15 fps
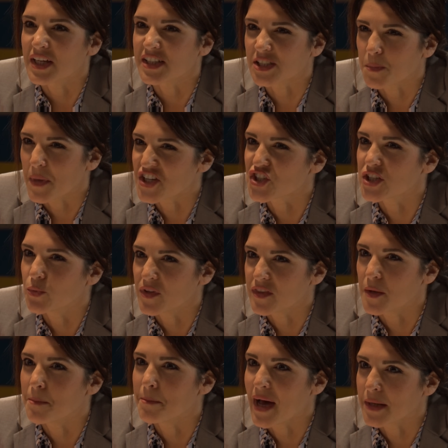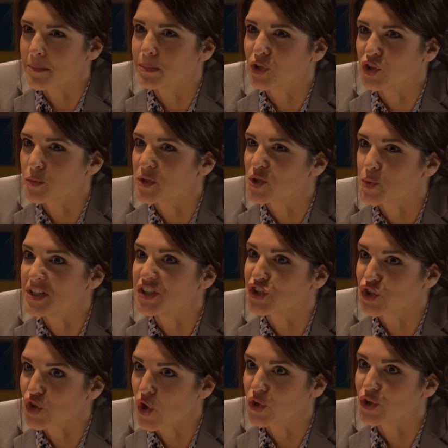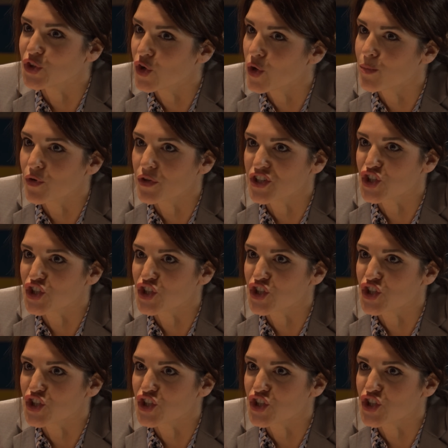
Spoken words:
Especially with the bad blood between Saul and your brother,